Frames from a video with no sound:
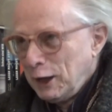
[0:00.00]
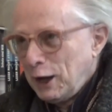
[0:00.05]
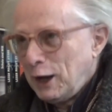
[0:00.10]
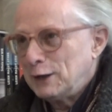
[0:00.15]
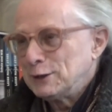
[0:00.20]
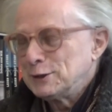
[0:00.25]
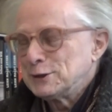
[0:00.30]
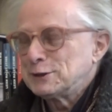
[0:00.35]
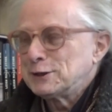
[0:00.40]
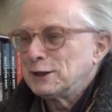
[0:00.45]

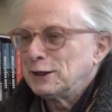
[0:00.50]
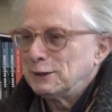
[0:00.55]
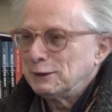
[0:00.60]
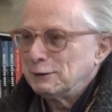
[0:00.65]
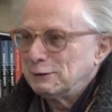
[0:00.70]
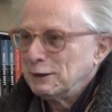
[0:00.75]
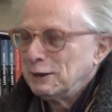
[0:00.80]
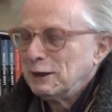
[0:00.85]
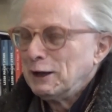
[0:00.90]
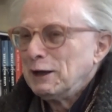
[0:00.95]
And
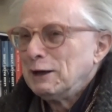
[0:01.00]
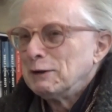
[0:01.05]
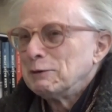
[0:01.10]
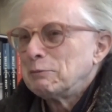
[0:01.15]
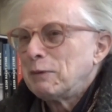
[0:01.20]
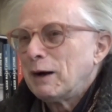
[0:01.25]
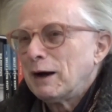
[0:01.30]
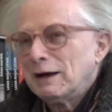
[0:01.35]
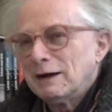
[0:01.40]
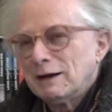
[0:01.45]
then
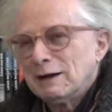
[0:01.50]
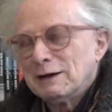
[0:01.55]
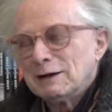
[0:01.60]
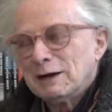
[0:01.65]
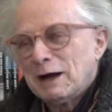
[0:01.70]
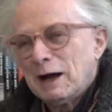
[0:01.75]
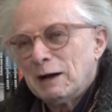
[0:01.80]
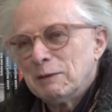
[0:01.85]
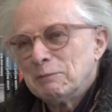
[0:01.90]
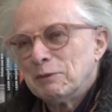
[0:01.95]

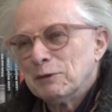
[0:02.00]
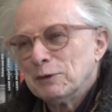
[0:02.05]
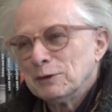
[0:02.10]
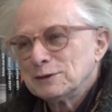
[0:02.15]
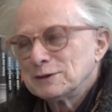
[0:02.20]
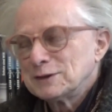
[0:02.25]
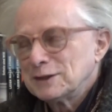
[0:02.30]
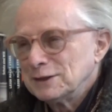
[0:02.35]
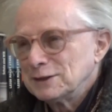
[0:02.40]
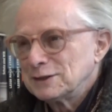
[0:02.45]
I
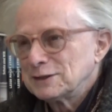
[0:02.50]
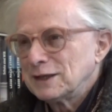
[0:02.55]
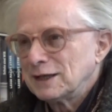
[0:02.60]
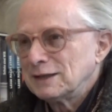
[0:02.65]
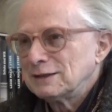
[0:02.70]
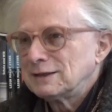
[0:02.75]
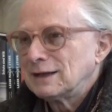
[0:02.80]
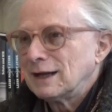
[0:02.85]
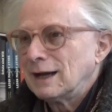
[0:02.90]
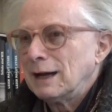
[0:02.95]
bought since
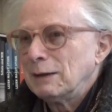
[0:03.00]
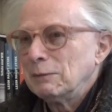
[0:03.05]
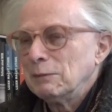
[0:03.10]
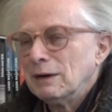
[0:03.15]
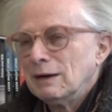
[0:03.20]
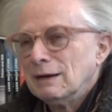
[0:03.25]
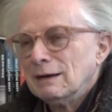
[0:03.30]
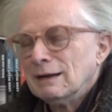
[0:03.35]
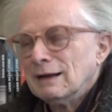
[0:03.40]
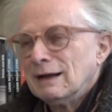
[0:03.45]
that time,
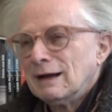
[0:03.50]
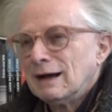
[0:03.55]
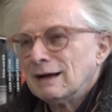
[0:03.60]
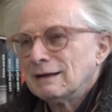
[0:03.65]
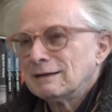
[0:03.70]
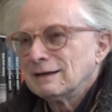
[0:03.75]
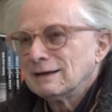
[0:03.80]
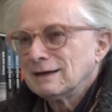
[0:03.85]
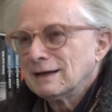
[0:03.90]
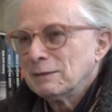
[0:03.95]
I
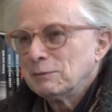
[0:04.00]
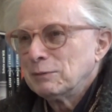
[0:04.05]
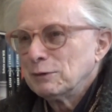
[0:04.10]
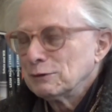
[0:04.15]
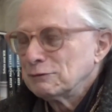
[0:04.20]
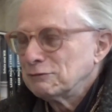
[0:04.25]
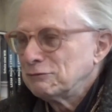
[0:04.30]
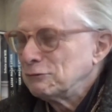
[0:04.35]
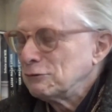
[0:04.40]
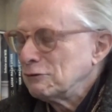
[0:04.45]
think I
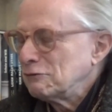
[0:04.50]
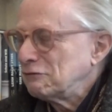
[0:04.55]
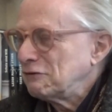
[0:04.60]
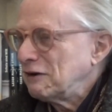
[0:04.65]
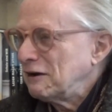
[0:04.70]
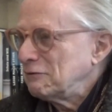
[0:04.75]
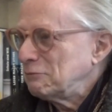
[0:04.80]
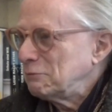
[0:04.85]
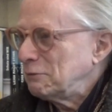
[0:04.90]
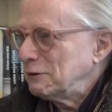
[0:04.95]
bought 4 or
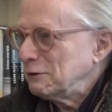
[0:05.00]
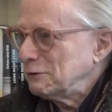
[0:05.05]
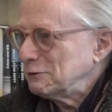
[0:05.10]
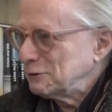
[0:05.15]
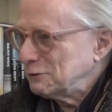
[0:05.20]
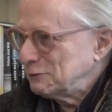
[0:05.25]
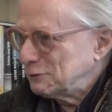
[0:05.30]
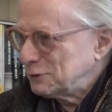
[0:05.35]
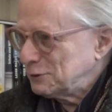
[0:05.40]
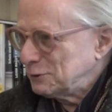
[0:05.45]
5 pairs
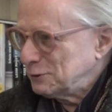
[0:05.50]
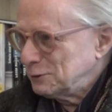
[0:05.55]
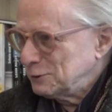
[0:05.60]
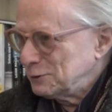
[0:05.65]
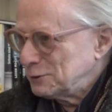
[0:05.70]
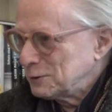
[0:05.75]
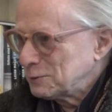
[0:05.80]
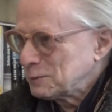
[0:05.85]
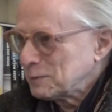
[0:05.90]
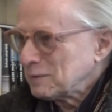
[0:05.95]
of
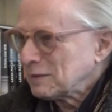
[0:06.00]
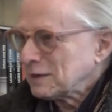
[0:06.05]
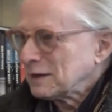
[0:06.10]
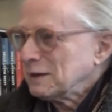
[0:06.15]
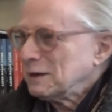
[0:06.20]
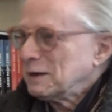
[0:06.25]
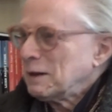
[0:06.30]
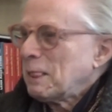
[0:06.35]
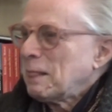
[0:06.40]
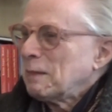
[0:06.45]
shoes,
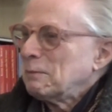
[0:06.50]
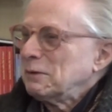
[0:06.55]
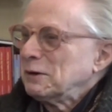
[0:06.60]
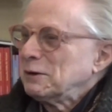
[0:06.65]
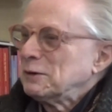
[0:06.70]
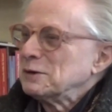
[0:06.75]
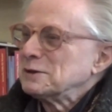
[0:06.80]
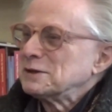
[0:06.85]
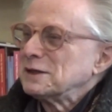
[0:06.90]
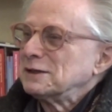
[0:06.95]

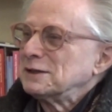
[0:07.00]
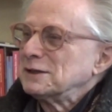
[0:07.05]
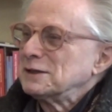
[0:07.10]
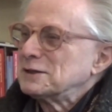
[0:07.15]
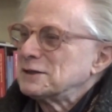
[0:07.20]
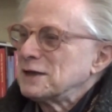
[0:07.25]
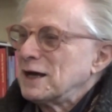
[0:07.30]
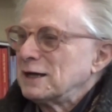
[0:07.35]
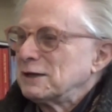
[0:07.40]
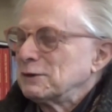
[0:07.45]
because I
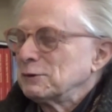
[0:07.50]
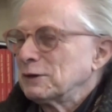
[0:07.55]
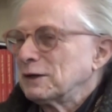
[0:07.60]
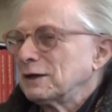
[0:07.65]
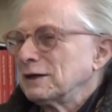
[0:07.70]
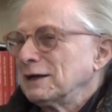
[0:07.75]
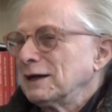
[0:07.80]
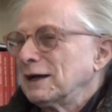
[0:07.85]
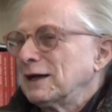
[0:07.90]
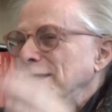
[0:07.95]
decided,
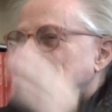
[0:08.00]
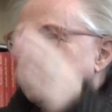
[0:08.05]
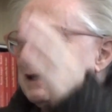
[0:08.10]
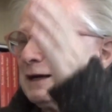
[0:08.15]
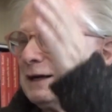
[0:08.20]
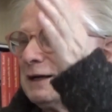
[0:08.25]
okay,